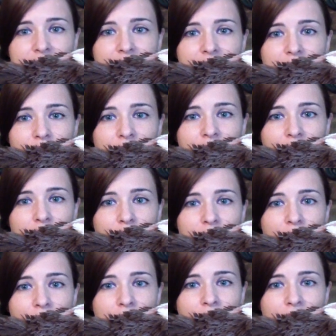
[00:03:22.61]
and then when they
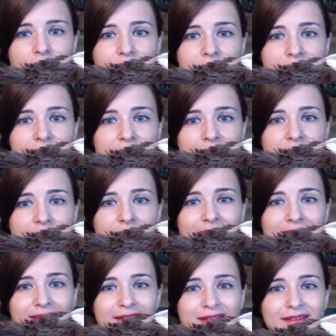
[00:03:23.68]
move you see the
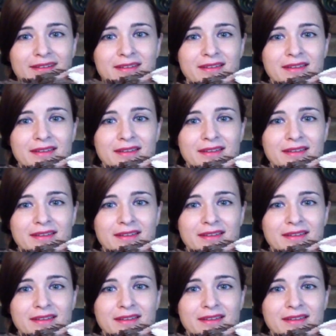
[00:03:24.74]
little,